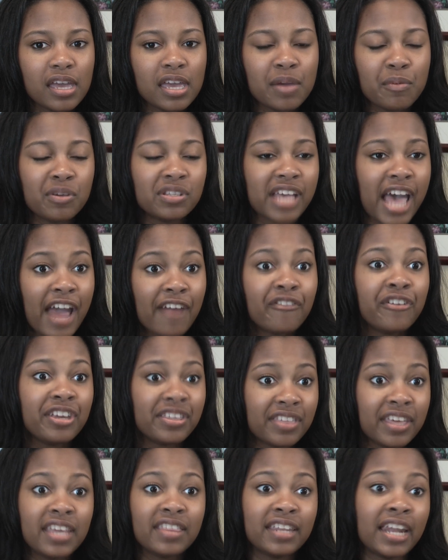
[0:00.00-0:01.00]
it was
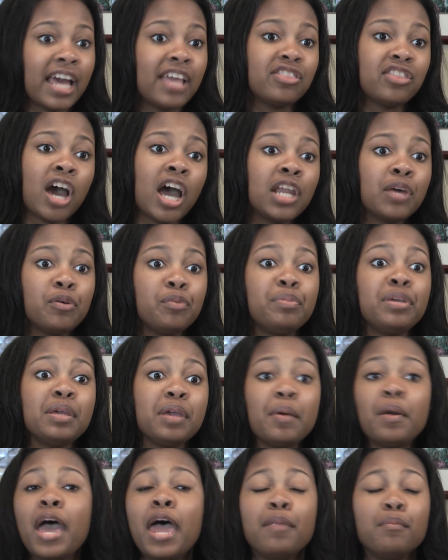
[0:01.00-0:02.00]
everything that I thought it would
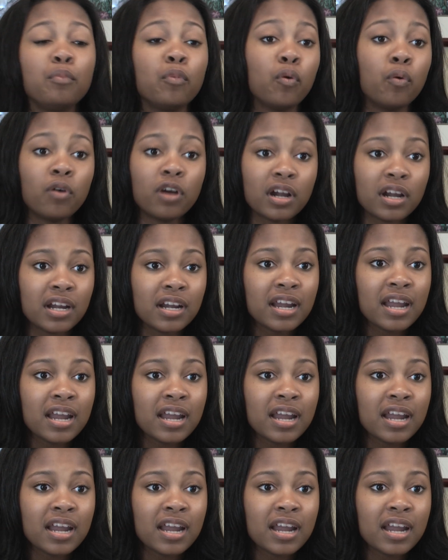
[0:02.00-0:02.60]
be and more.